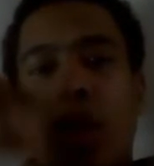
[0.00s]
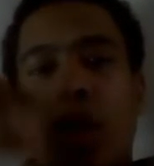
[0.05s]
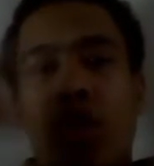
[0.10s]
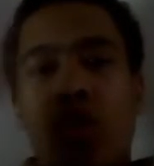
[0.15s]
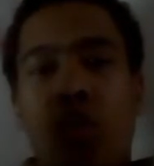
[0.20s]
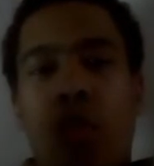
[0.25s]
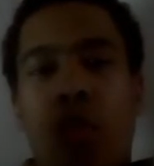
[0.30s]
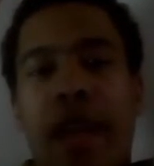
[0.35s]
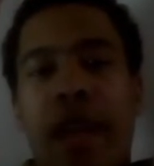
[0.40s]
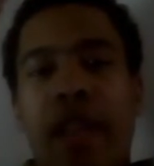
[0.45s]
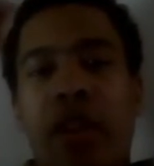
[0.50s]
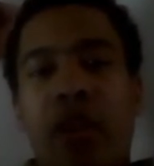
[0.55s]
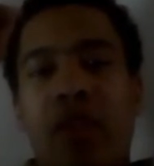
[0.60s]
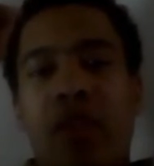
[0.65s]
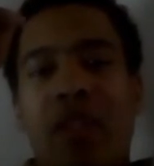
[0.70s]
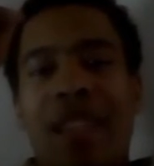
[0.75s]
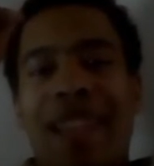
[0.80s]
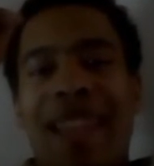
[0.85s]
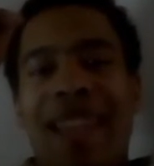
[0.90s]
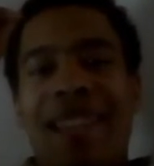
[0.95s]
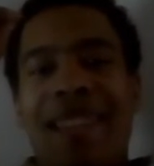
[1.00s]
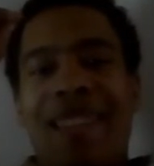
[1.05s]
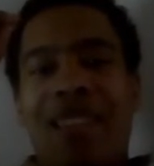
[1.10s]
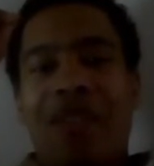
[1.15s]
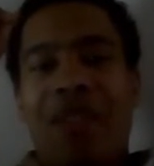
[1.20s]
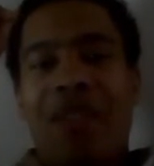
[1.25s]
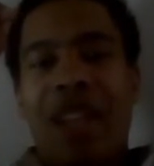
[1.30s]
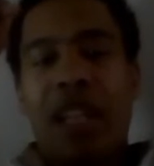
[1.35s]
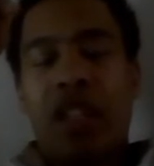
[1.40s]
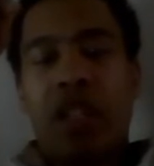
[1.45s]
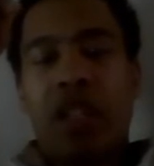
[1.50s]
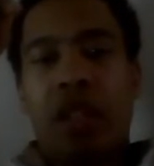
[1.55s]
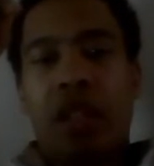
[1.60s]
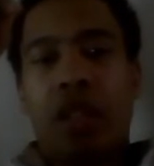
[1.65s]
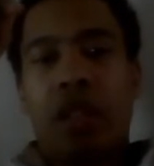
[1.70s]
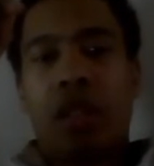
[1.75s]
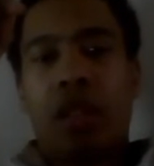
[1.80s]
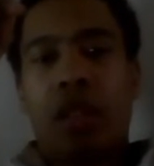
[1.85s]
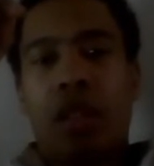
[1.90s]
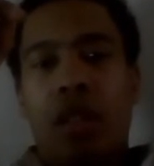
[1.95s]
So why do you seek
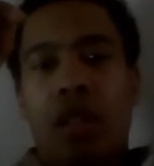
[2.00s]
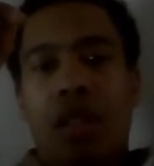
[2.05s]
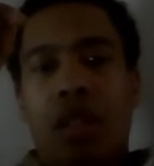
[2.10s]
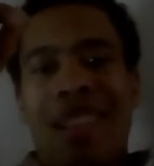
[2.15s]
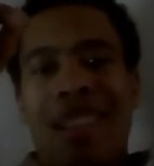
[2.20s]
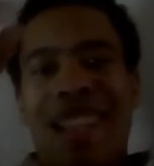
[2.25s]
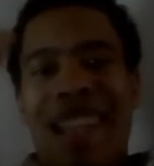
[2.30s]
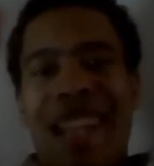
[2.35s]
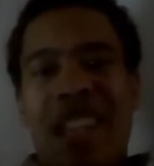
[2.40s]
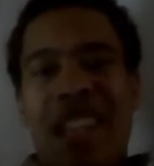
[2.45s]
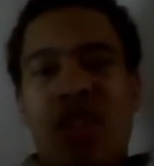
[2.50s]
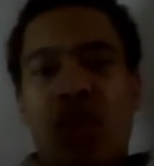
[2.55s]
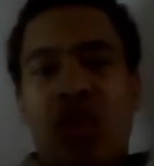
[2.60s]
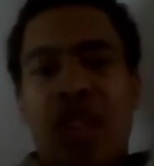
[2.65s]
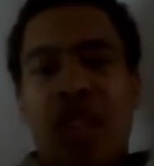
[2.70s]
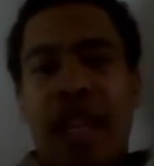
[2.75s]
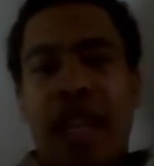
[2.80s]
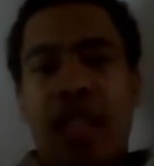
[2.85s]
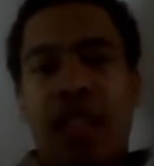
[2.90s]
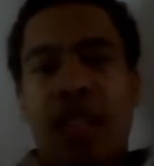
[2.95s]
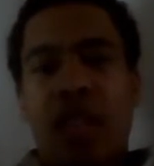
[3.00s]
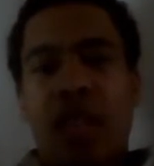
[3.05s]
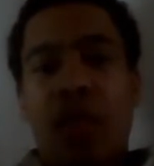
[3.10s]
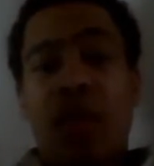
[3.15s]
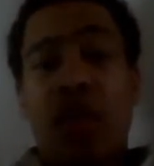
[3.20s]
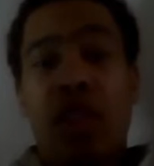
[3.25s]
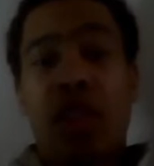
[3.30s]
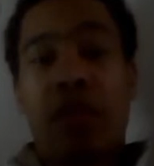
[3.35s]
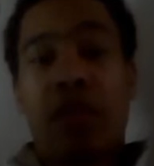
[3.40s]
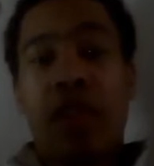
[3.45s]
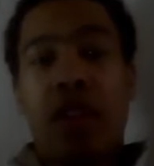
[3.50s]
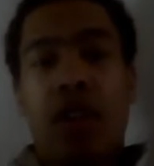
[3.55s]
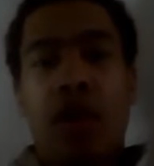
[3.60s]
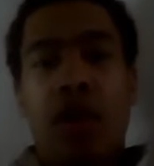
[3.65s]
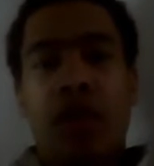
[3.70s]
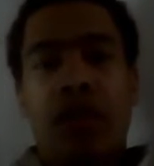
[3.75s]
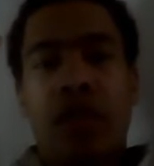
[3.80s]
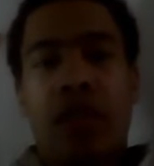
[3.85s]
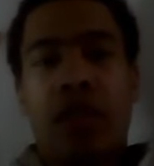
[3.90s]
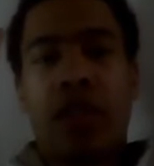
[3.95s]
integration in society, which is a fear
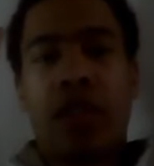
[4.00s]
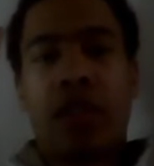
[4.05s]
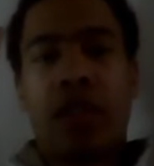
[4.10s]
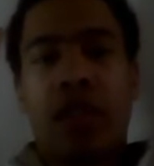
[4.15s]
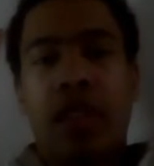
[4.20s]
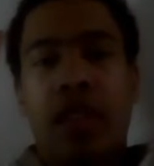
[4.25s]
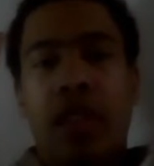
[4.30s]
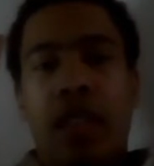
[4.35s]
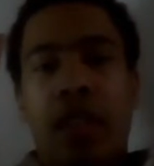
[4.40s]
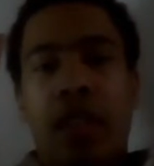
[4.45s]
construct?